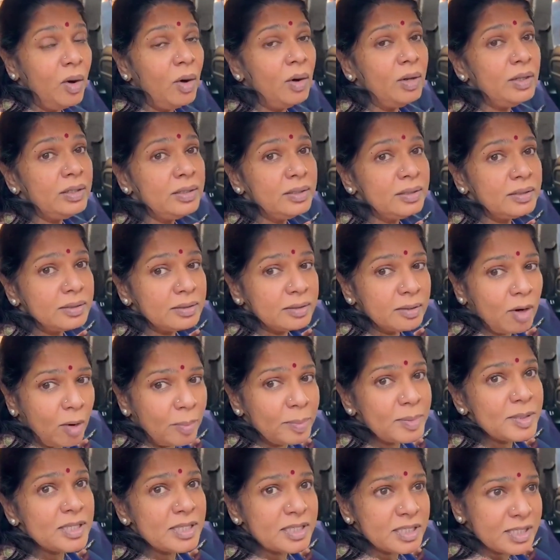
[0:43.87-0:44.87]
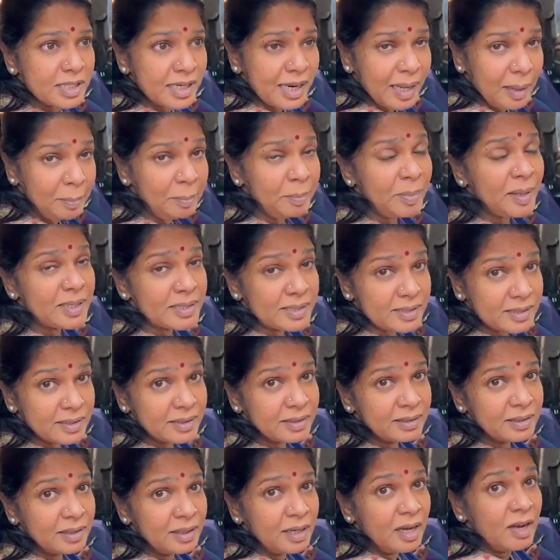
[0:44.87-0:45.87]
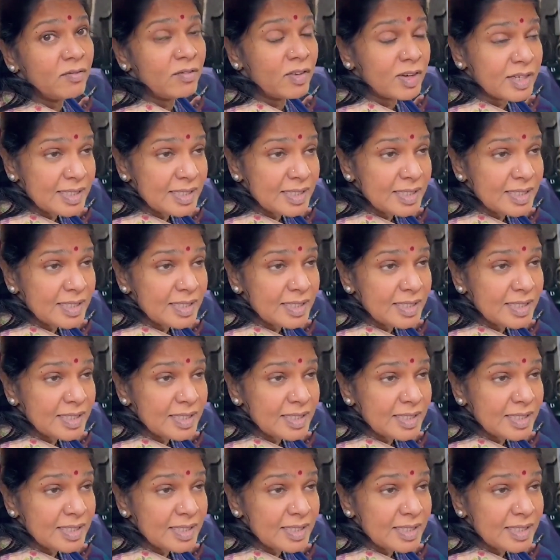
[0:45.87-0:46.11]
all the opposition MPs.